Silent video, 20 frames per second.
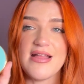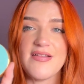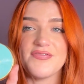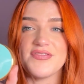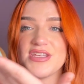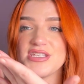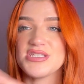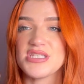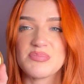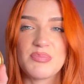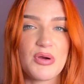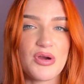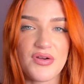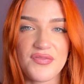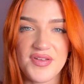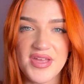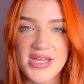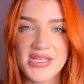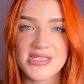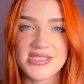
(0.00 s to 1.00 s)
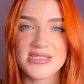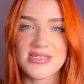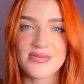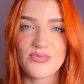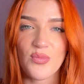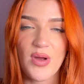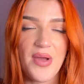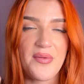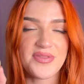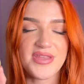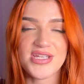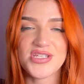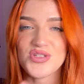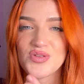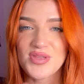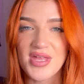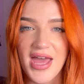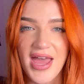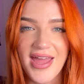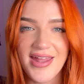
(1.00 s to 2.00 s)
This is perfect. Why would they do
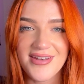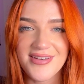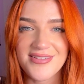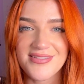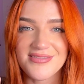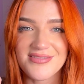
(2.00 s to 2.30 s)
that?